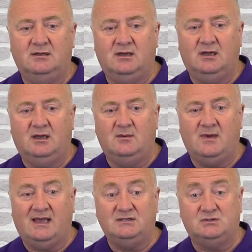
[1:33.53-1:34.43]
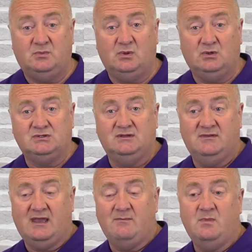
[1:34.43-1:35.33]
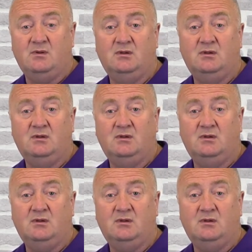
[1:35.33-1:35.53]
I supported them,